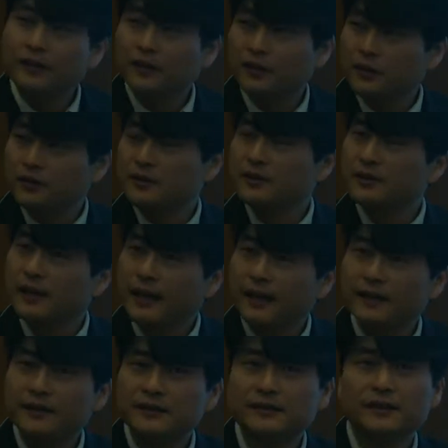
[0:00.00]
the current
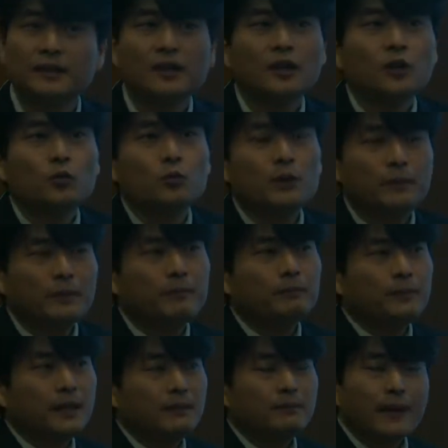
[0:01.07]
status, we'll
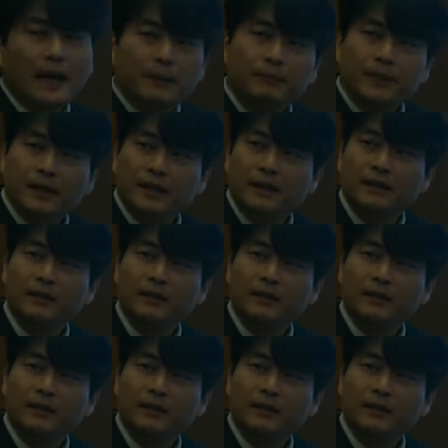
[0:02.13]
be mapping